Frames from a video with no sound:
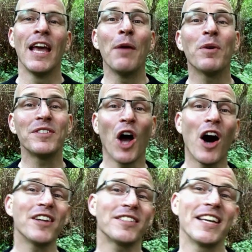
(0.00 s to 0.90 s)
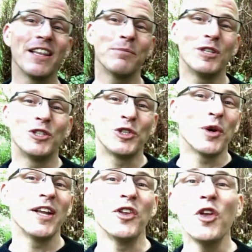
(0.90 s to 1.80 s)
He wasn't asking them to
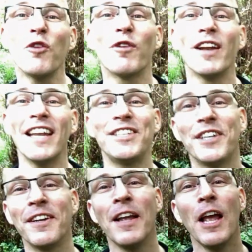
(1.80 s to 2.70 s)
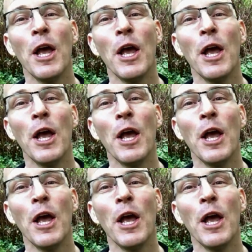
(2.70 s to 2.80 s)
join a new religion,